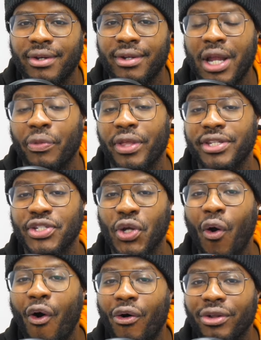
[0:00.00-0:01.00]
Now, this is
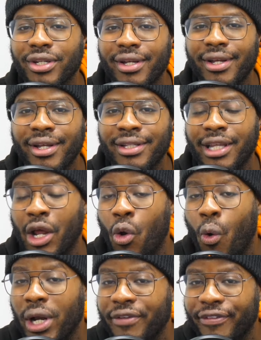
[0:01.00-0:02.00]
called the
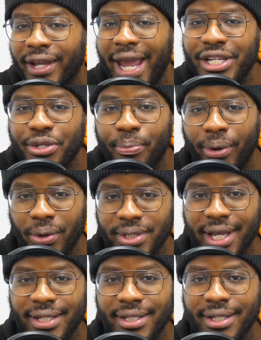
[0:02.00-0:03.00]
qualification
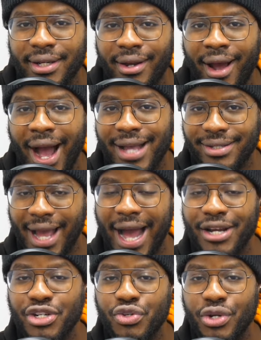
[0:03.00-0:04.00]
process, as
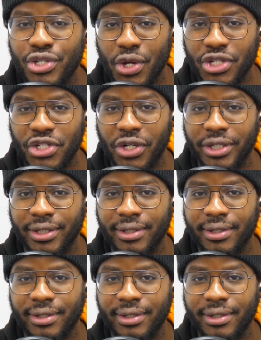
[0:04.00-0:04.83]
Andrew touched on.